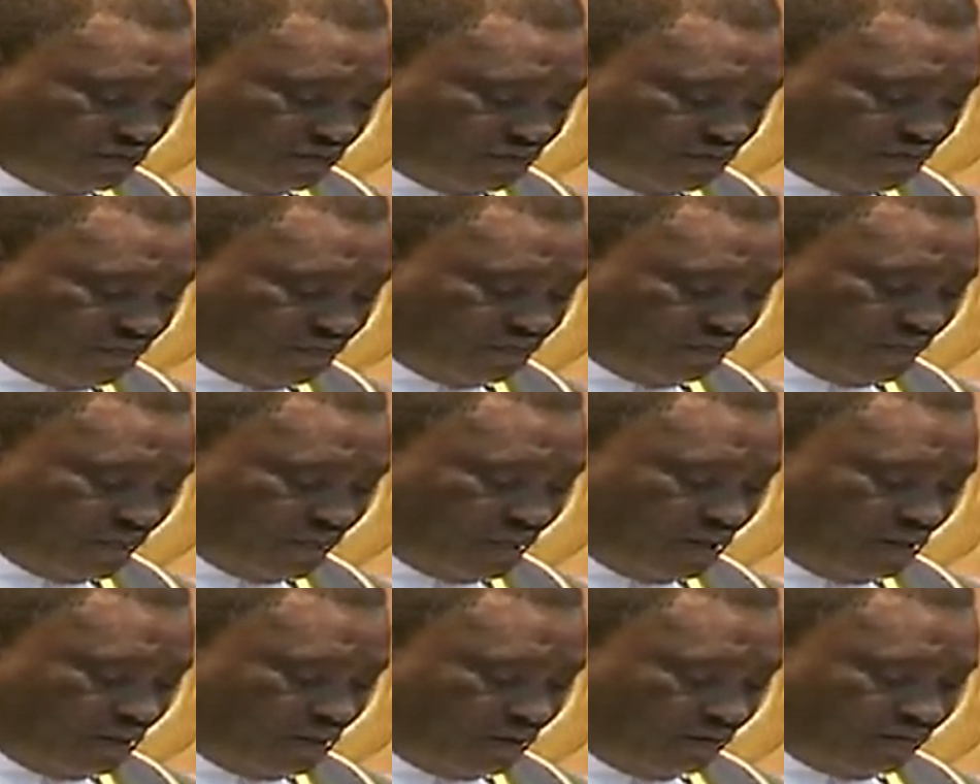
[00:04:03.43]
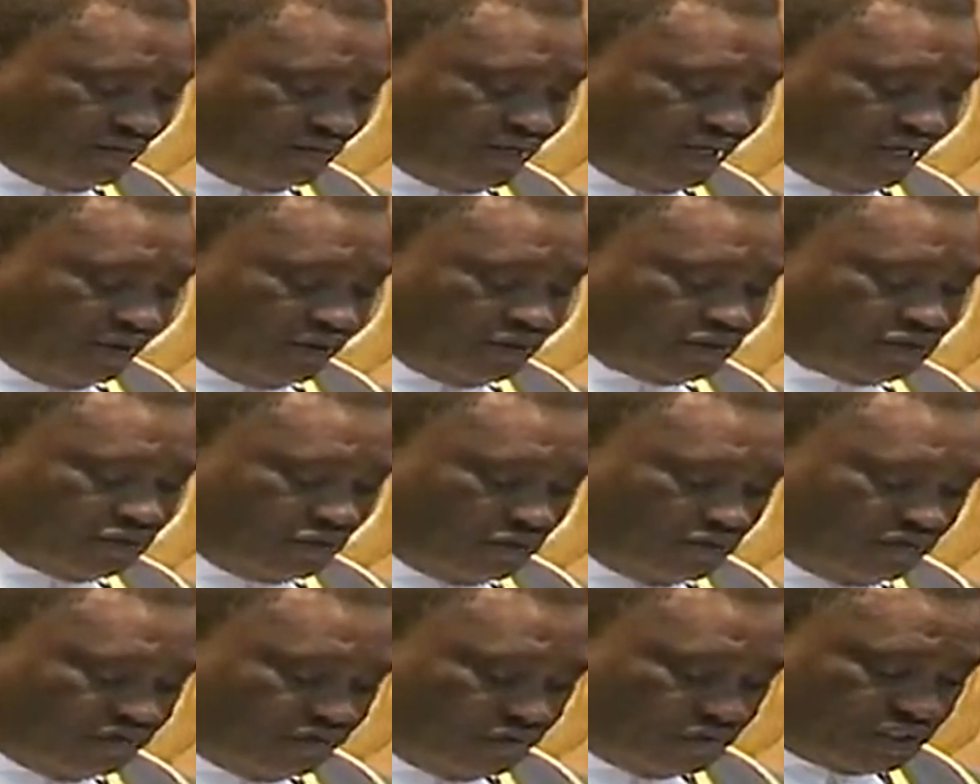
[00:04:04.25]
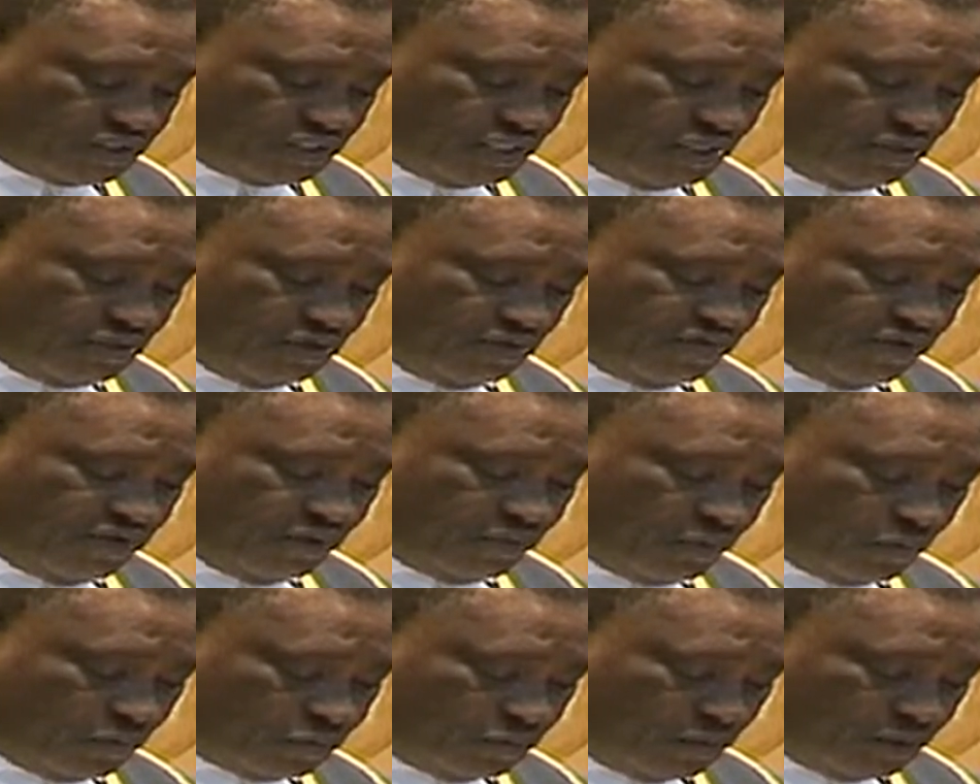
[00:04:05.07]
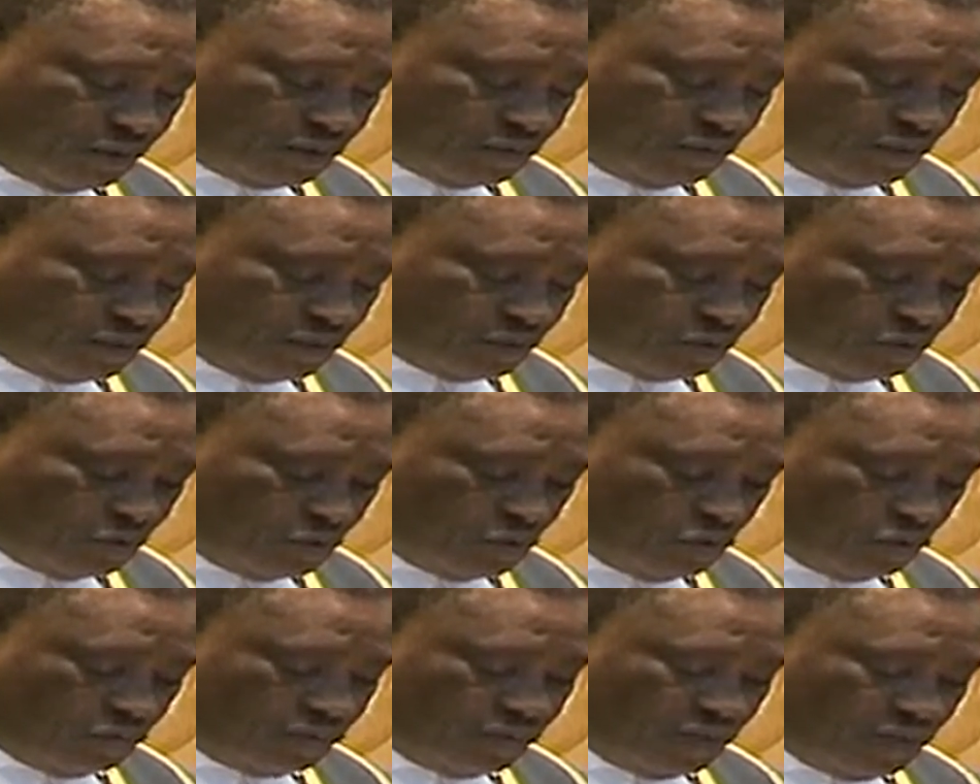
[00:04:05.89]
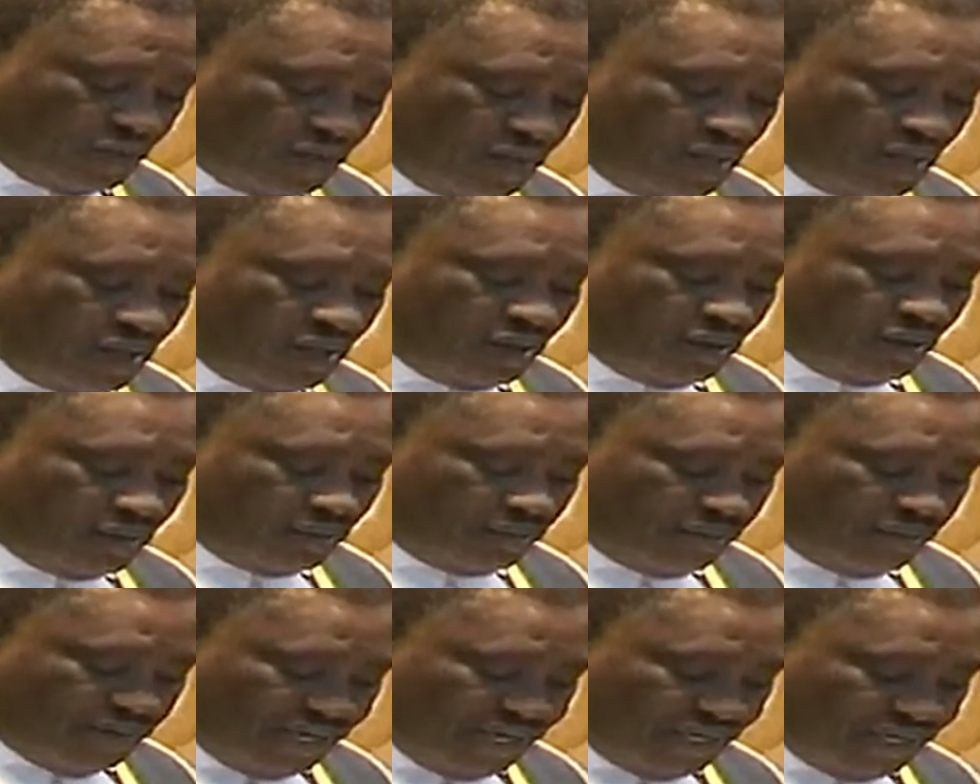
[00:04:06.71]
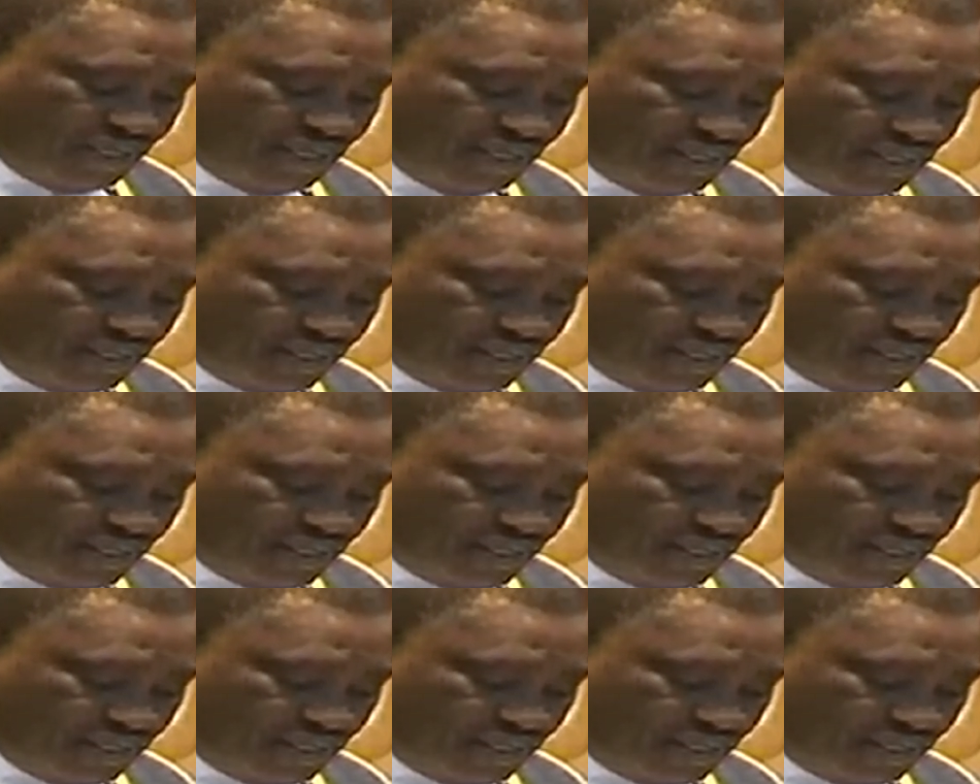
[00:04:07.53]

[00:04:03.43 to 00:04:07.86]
of the House on 14th of April 2022 be